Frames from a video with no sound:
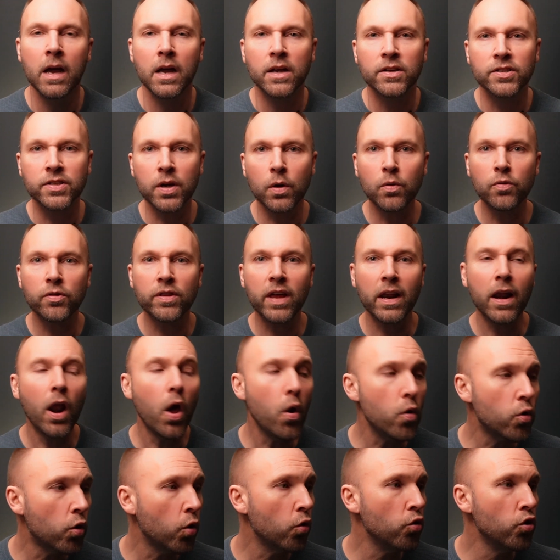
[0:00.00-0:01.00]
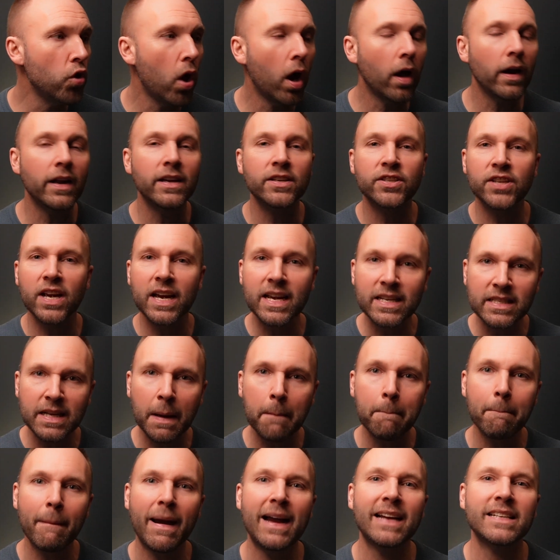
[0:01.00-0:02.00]
So the local knowledge is a
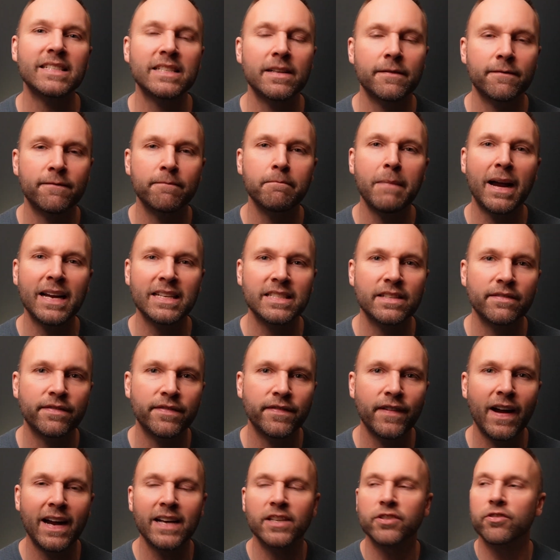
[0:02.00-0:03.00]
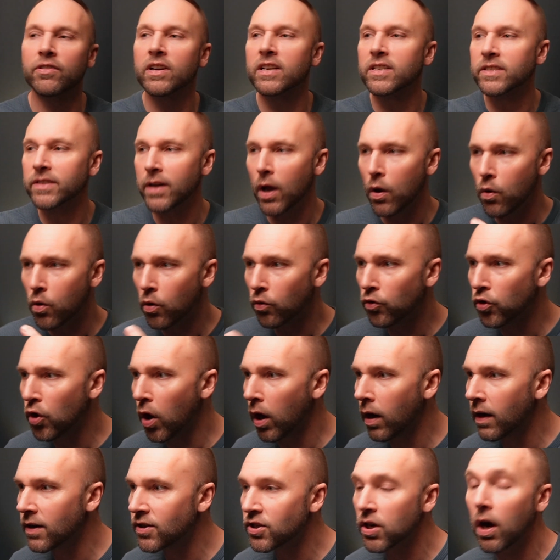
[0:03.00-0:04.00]
massive, massive factor. And it's local
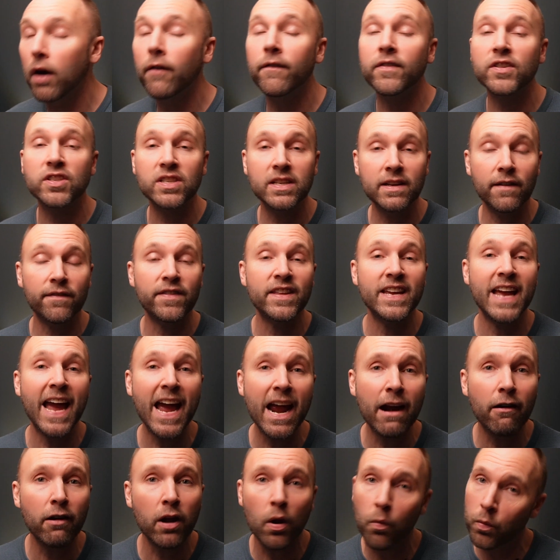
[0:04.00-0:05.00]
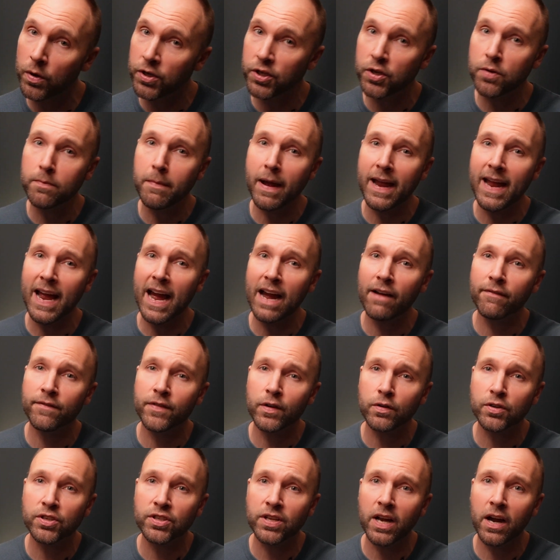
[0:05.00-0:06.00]
knowledge, obviously, of the area, which you may have
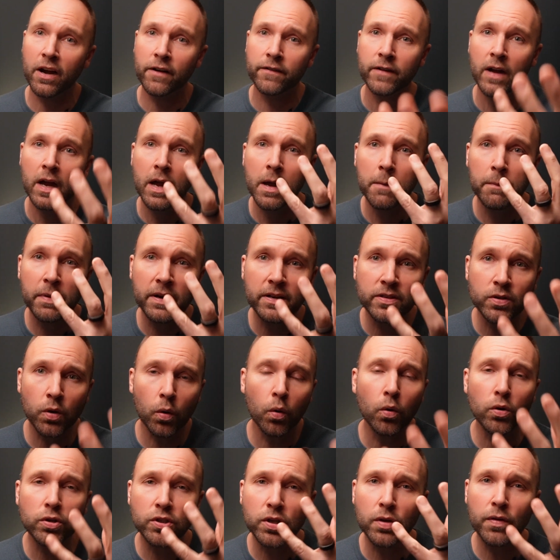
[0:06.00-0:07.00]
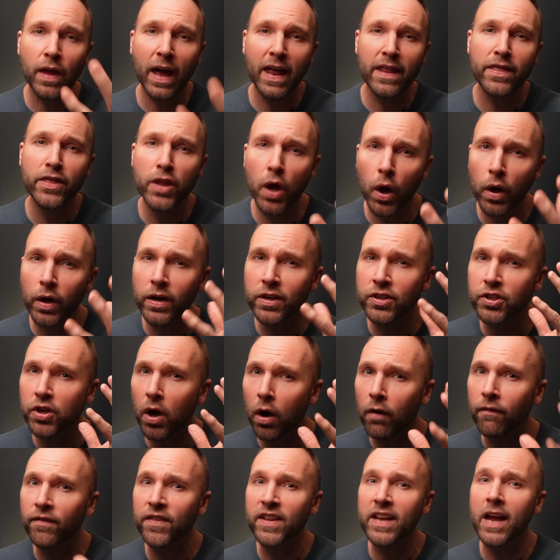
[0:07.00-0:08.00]
yourself, but it's also that knowledge
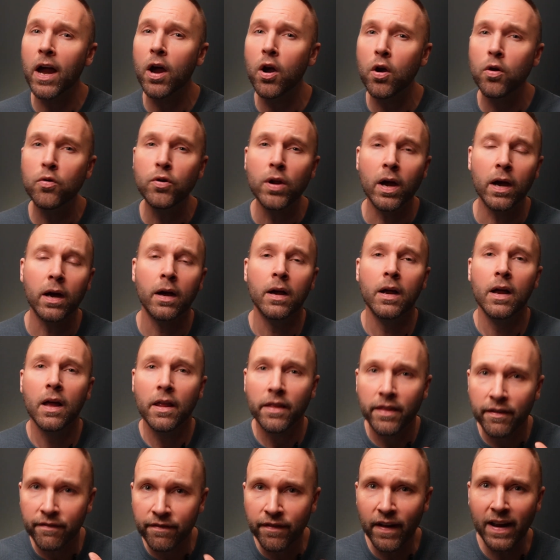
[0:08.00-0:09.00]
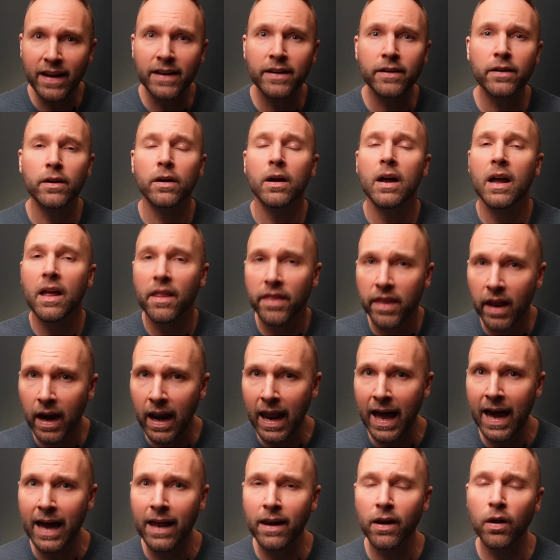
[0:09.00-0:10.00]
of the owner, the vendor, the
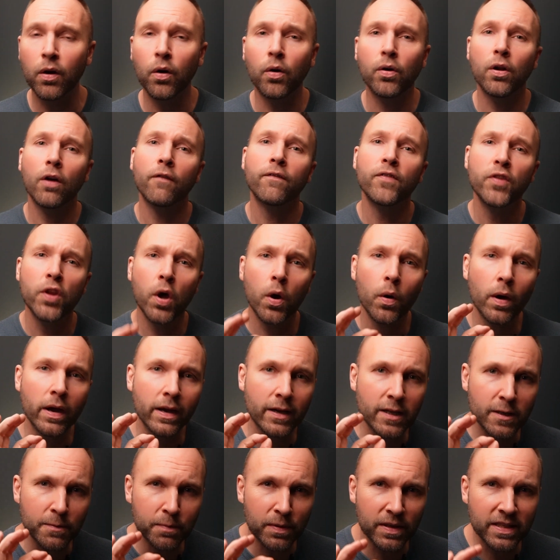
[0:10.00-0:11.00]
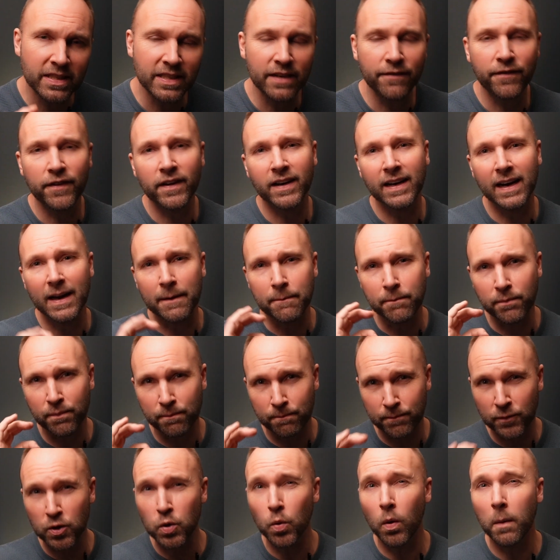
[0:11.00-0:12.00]
landlord, of knowing specifically,
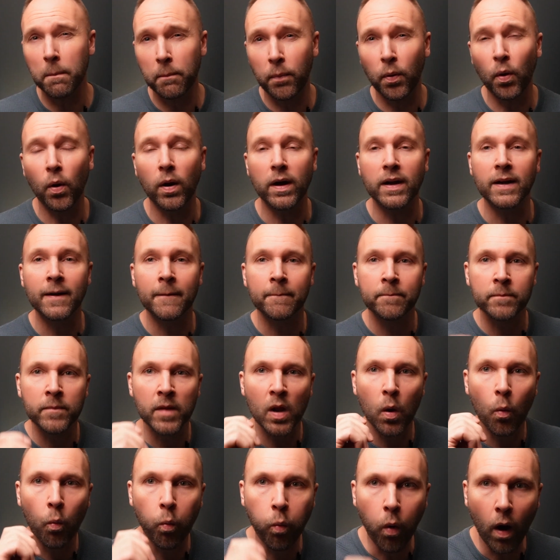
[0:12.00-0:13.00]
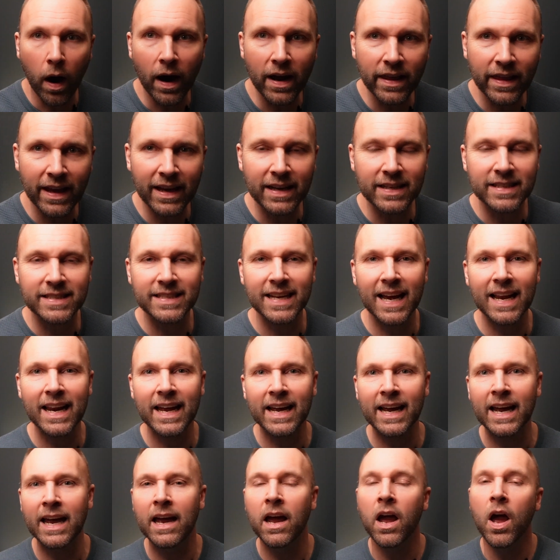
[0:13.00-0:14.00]
to a point, why they're
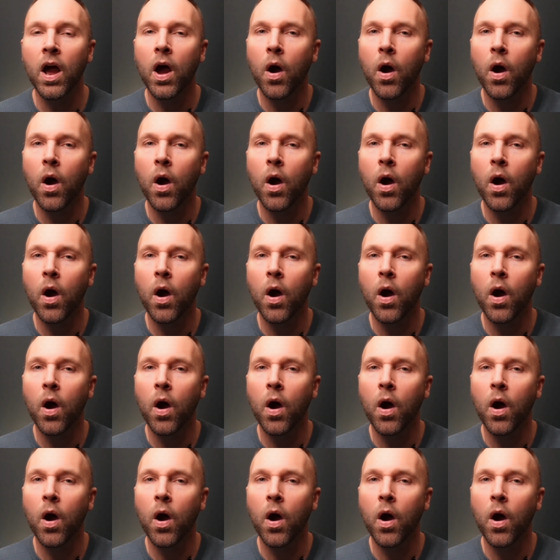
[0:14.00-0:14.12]
selling it,